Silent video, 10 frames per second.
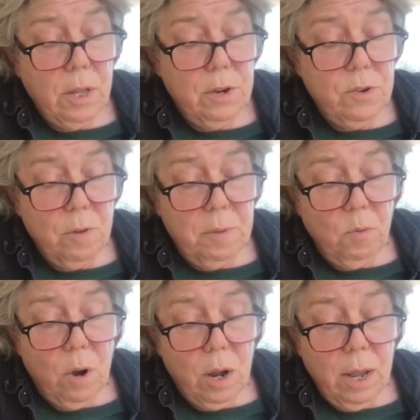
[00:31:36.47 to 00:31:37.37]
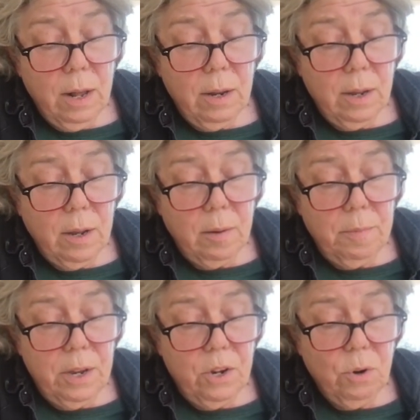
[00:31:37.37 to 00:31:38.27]
The German walking
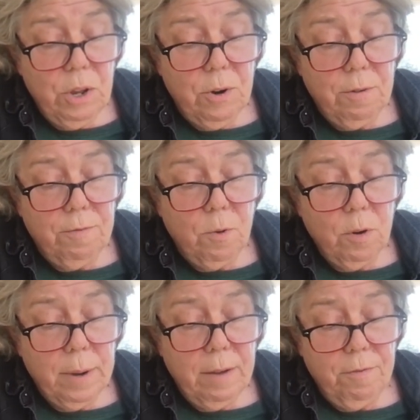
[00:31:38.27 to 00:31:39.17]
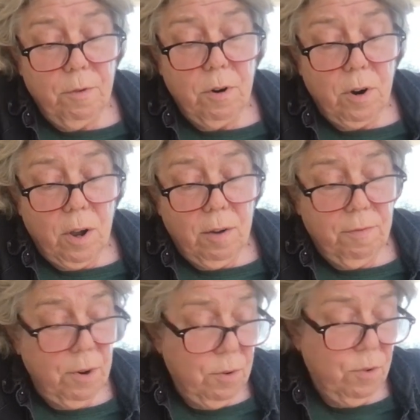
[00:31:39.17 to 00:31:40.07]
club, the Toyota 4x4
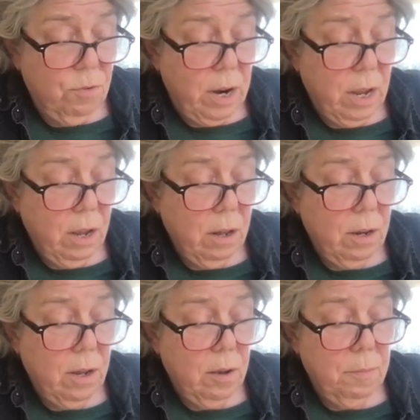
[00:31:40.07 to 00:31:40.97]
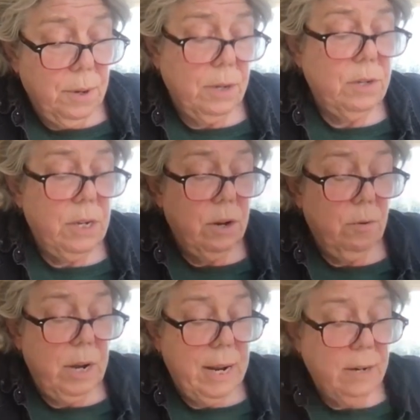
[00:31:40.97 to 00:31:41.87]
off-road trekking club, casino
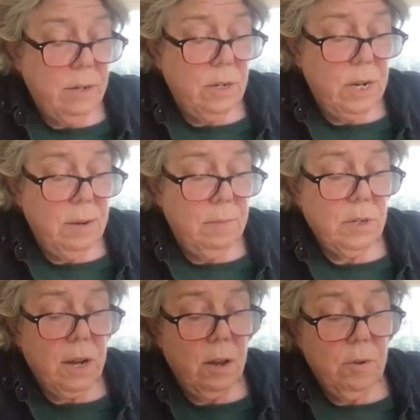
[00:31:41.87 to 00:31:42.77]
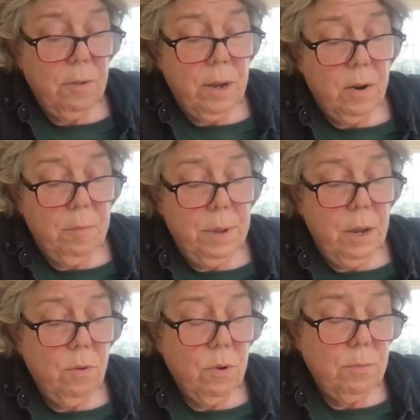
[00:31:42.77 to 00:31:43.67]
dance teams, color therapy
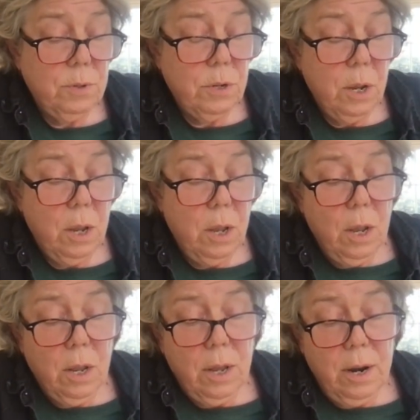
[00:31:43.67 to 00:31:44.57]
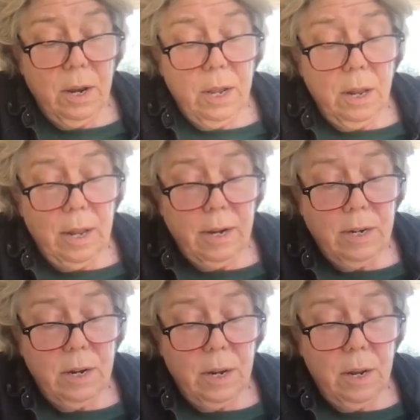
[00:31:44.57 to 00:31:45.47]
groups, gun
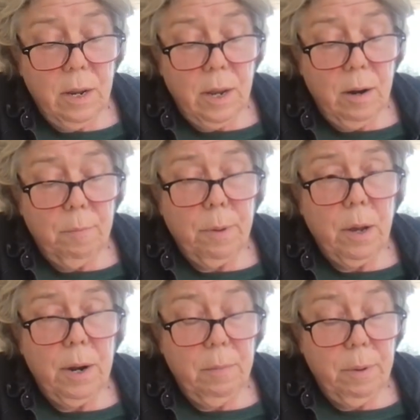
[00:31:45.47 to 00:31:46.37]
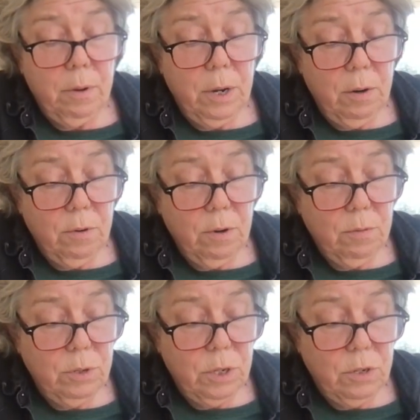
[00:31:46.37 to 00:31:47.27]
collecting, and bodybuilding
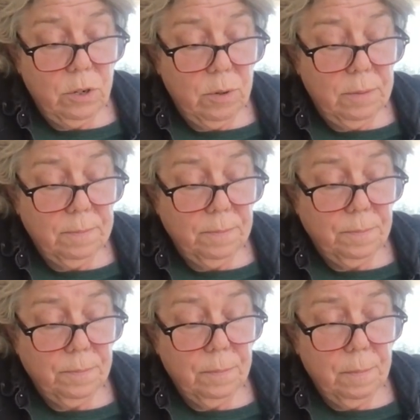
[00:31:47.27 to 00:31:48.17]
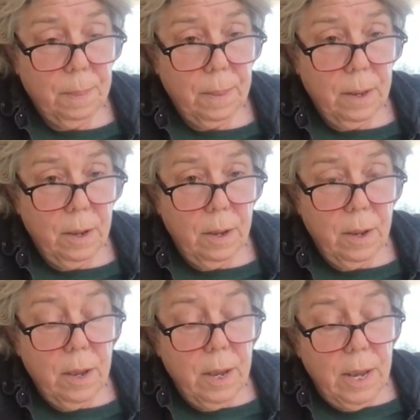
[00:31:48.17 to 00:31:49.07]
groups, and so on.
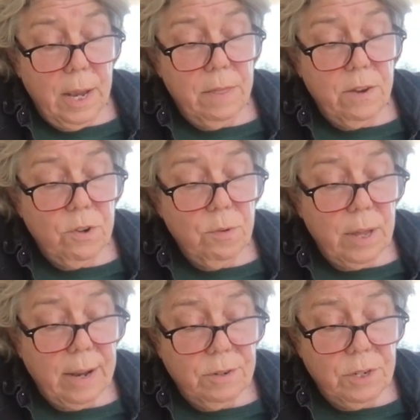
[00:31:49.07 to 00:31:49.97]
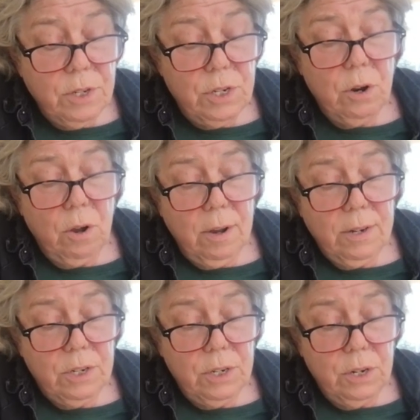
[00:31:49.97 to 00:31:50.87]
In the 2000s in
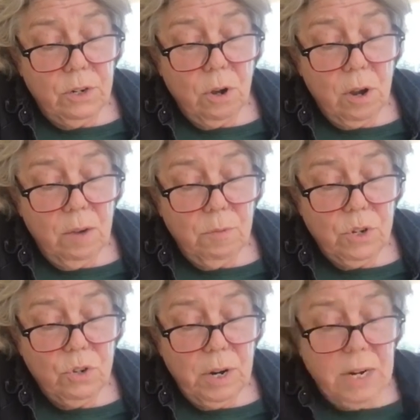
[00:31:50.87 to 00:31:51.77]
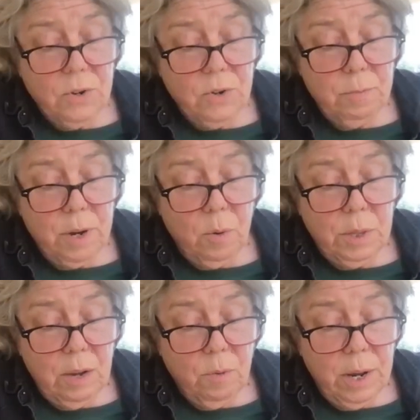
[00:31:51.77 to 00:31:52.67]
Austin, talking with strangers about what
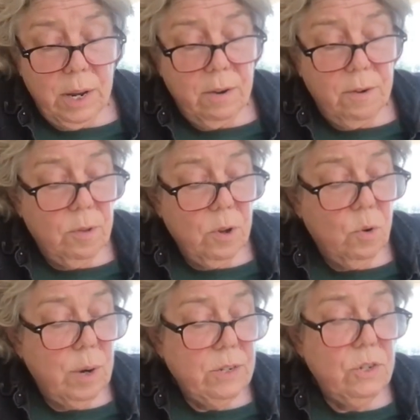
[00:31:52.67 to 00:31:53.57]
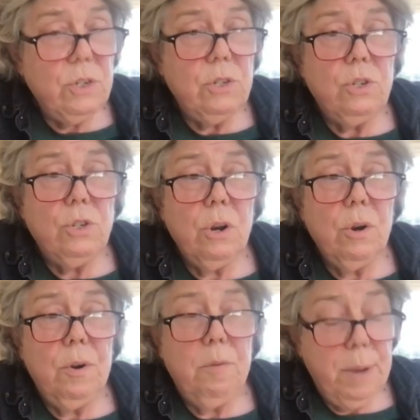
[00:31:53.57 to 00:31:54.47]
they were into, the questions
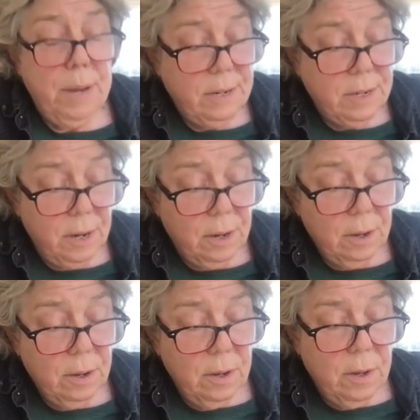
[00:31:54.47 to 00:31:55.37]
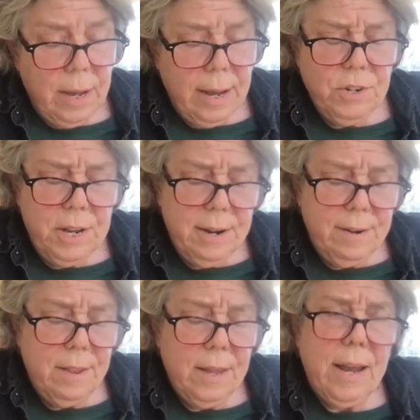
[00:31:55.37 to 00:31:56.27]
turned basic. "How'd you get
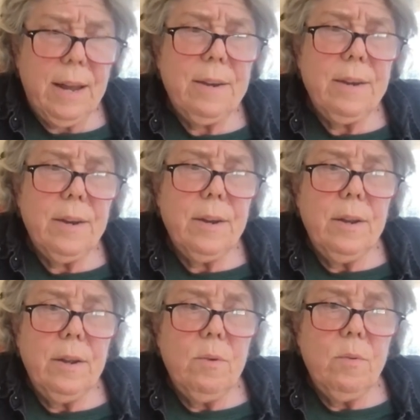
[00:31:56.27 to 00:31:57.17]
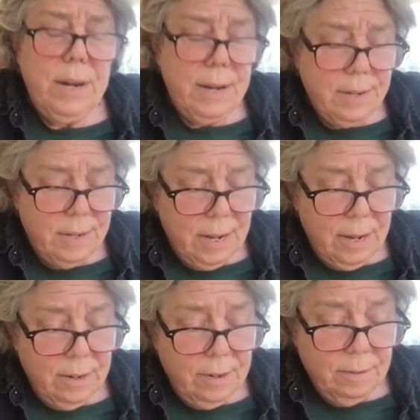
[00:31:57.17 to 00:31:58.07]
into that? What is
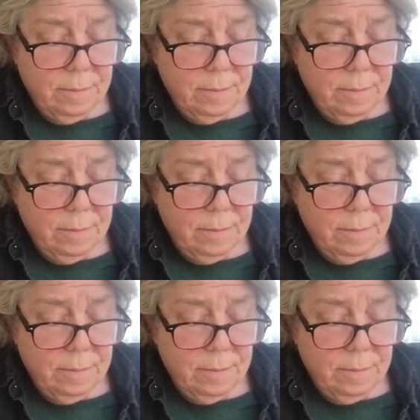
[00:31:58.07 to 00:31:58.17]
that?"